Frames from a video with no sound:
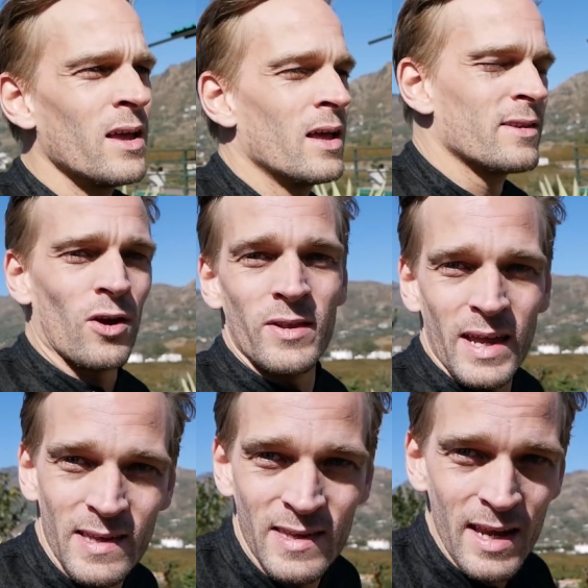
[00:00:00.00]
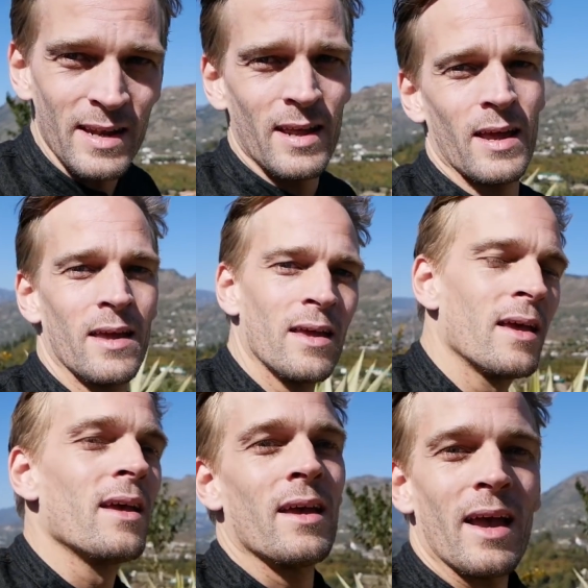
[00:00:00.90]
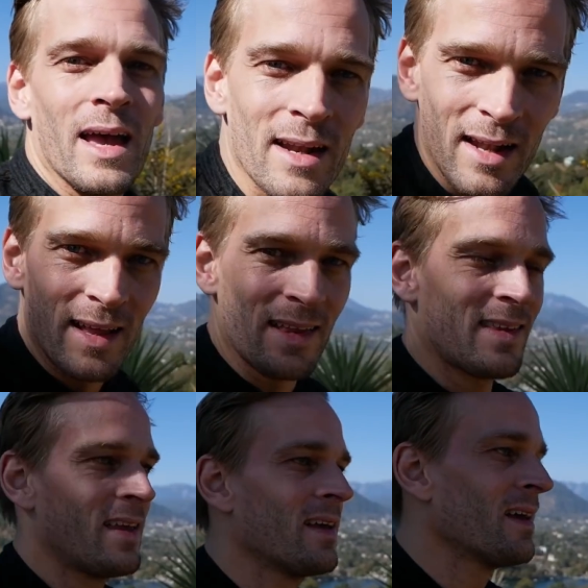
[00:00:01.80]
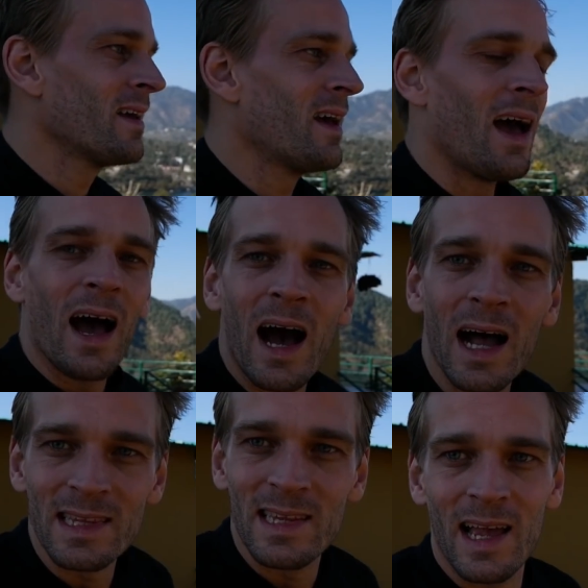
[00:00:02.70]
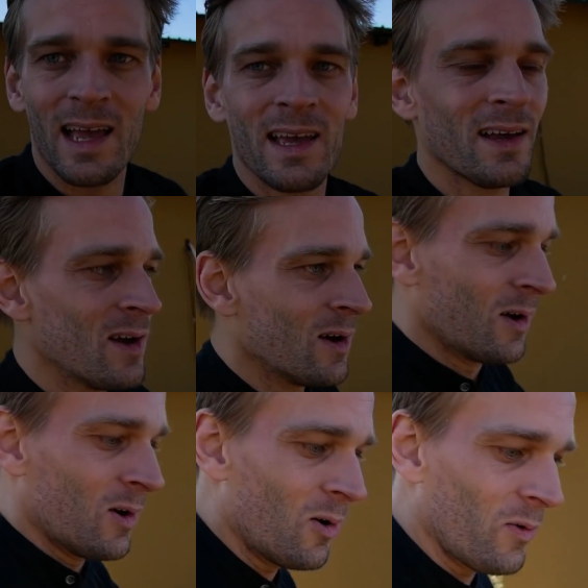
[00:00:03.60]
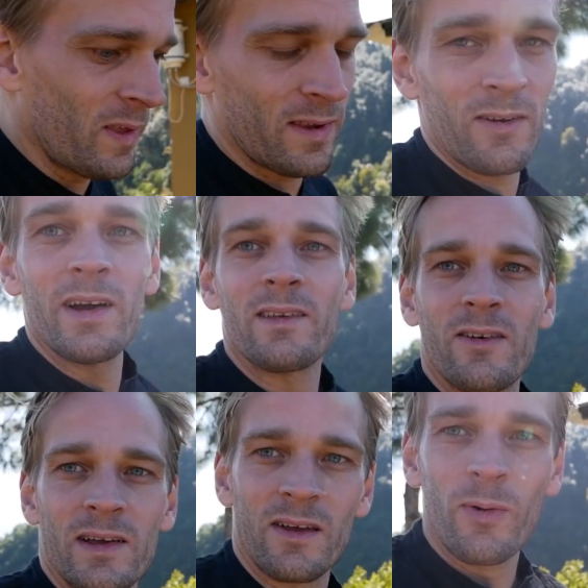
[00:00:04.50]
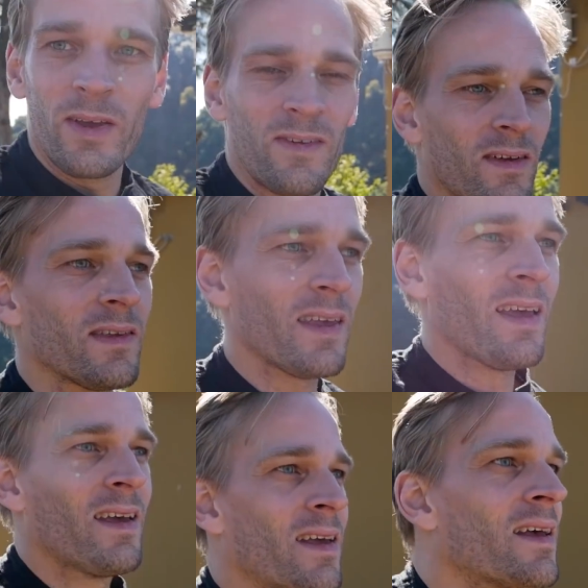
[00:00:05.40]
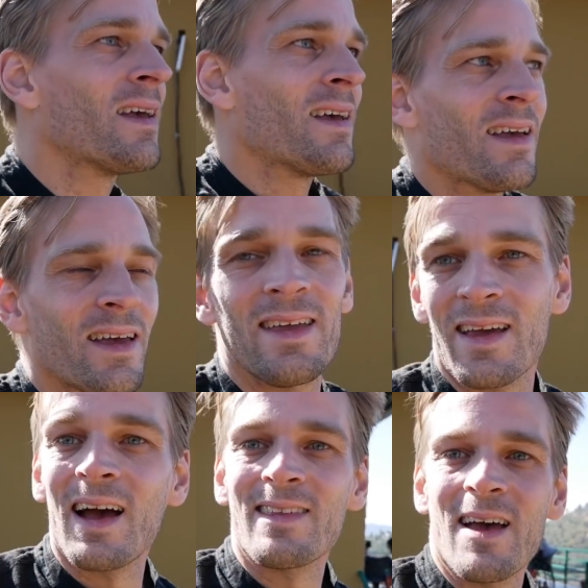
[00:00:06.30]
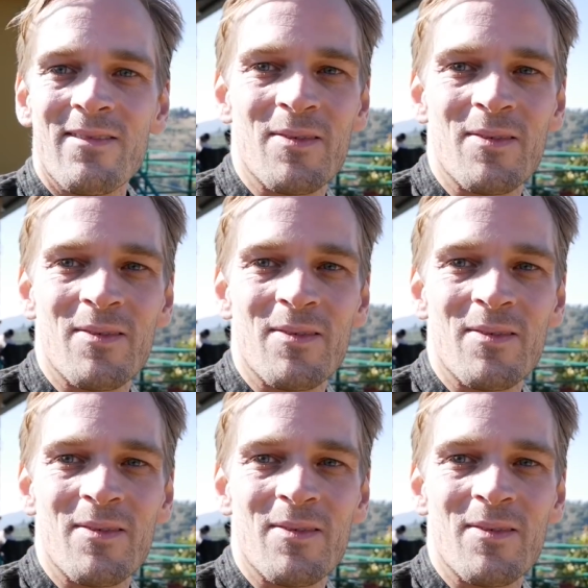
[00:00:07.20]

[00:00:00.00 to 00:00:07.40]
Let's go take a seat and let's answer all these crazy questions that you guys have for